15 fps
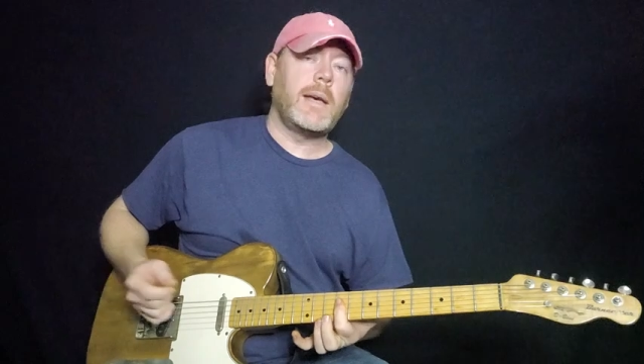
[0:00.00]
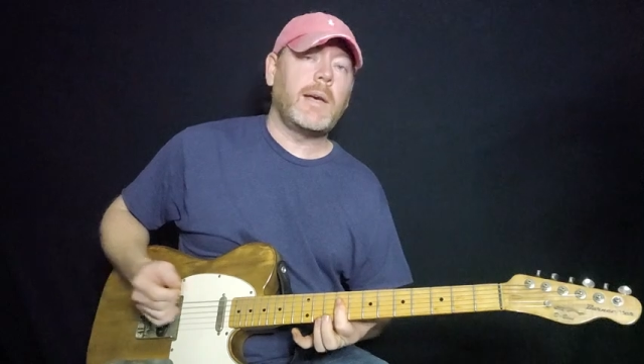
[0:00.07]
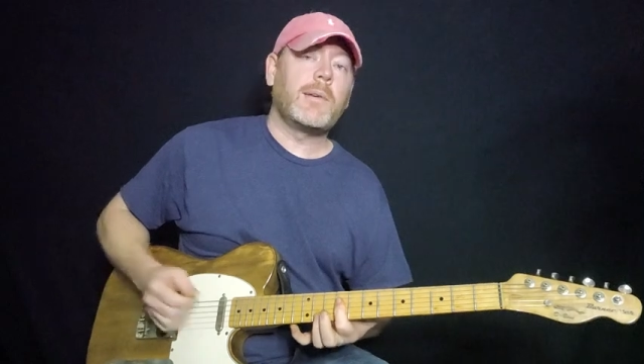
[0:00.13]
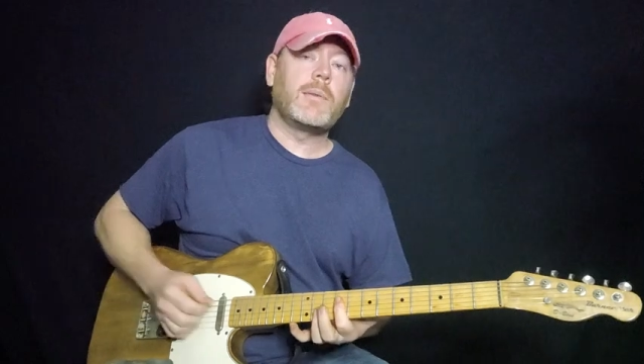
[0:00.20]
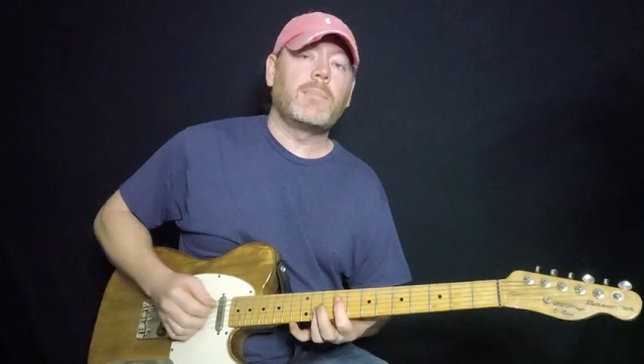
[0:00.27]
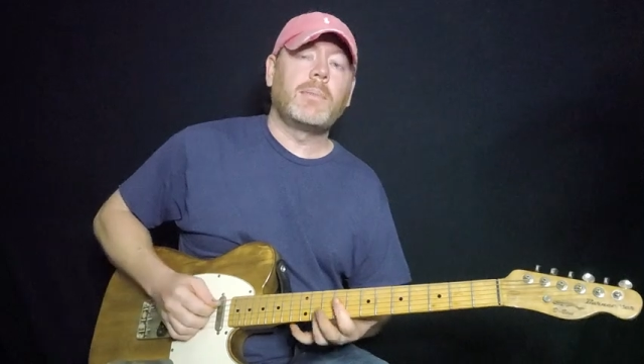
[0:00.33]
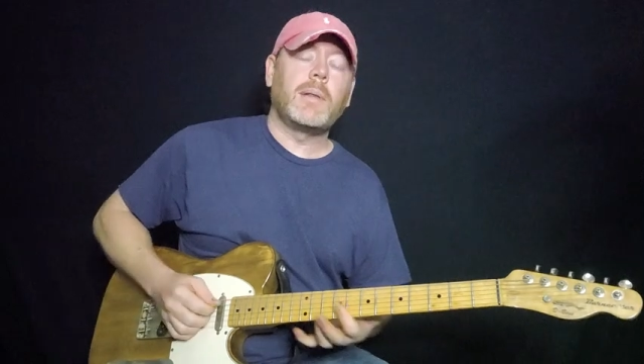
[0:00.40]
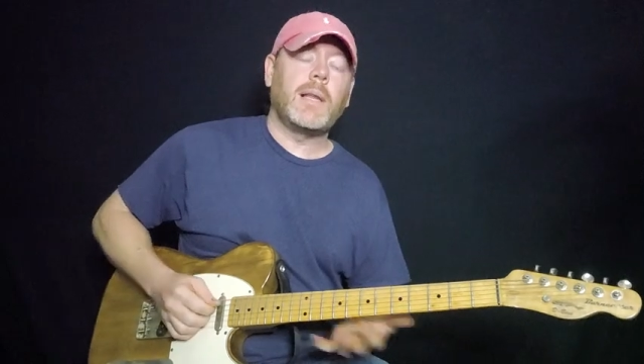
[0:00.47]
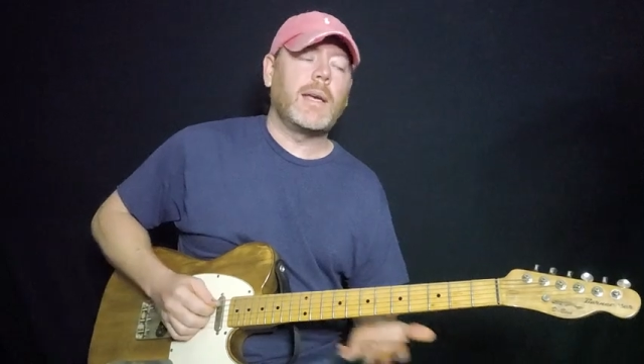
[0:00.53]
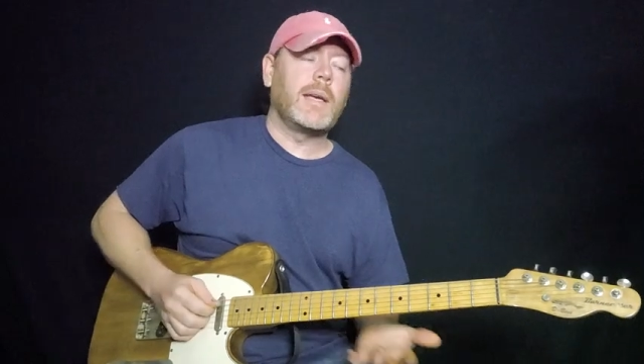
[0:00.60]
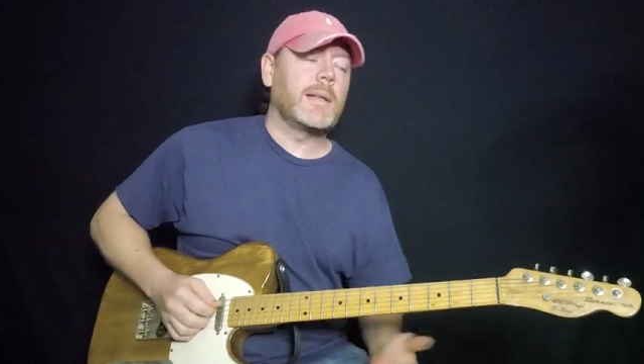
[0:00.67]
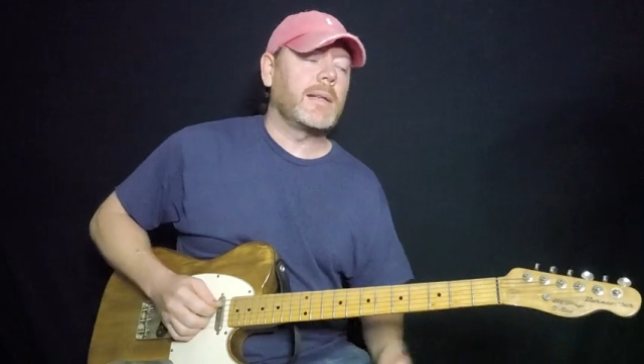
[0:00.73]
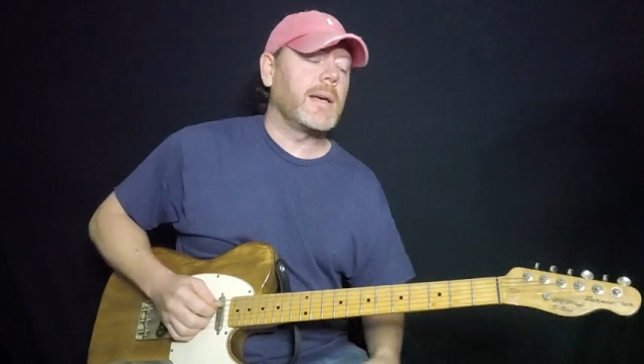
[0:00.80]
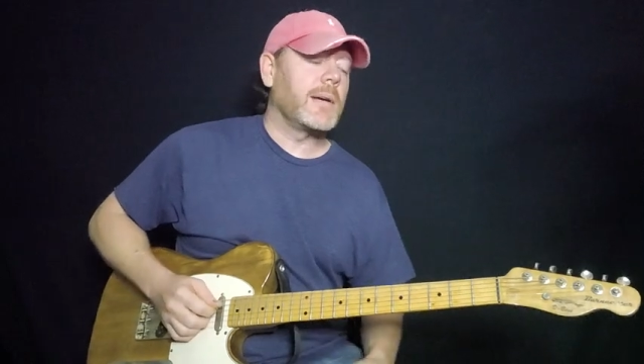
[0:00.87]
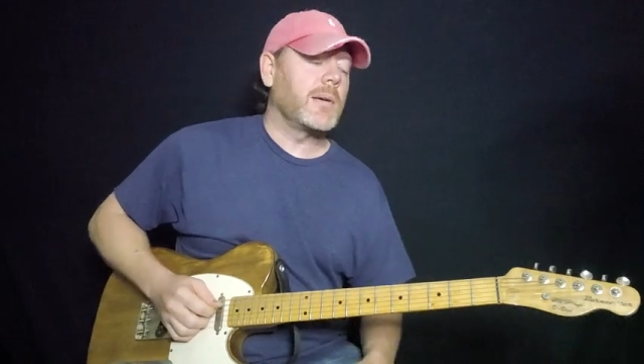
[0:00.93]
now you're
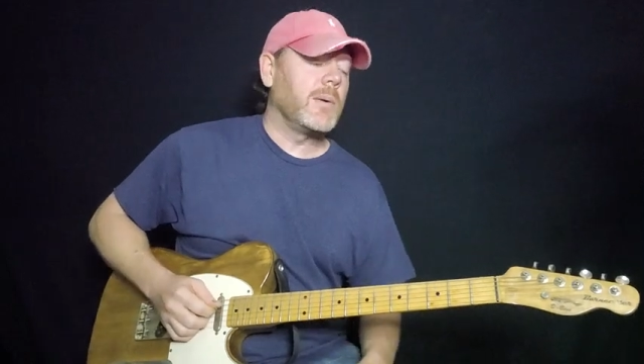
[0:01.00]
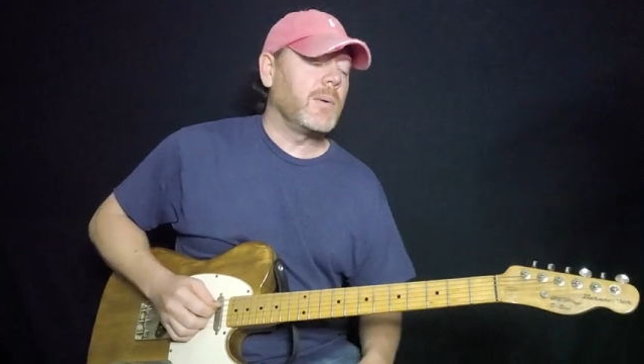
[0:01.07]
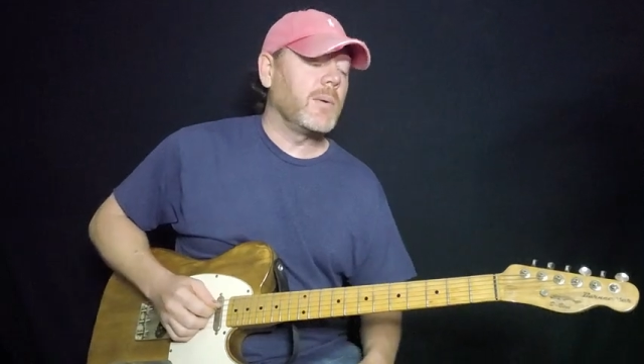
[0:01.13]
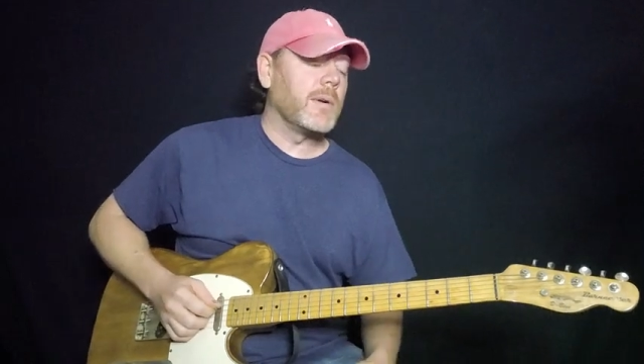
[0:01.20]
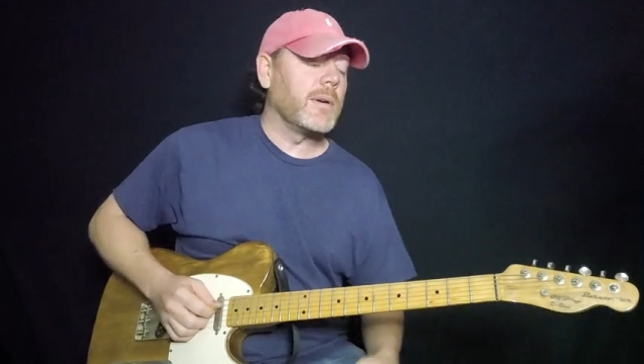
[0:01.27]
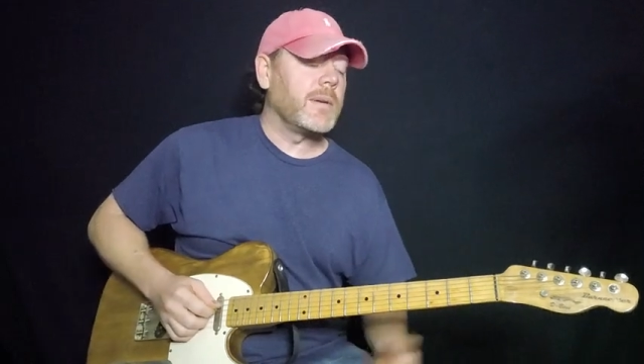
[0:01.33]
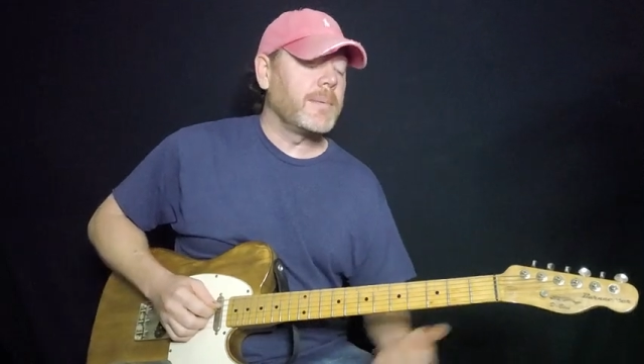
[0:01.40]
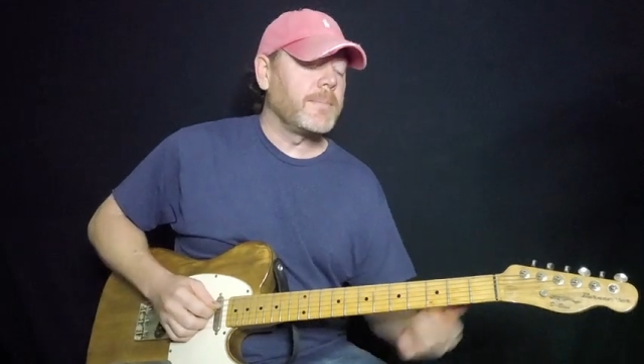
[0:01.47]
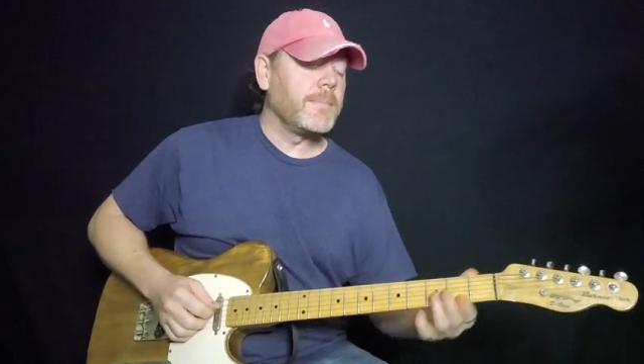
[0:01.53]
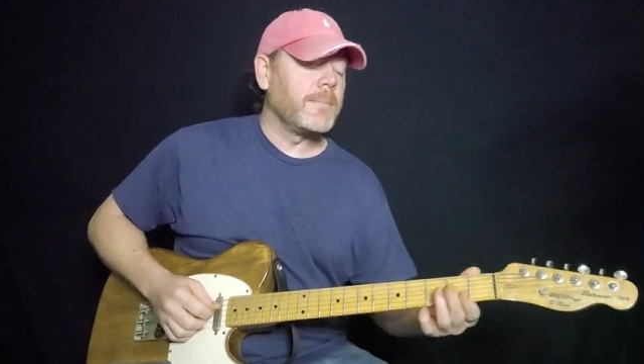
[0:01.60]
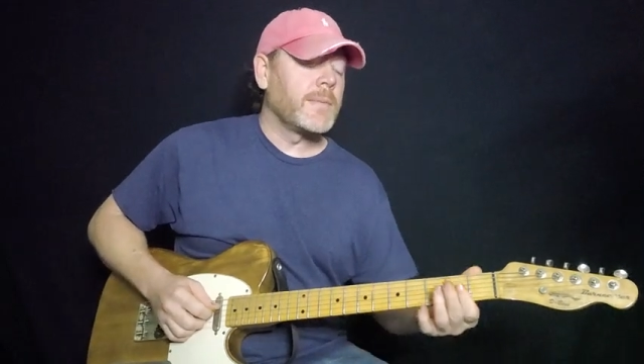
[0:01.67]
playing that chord.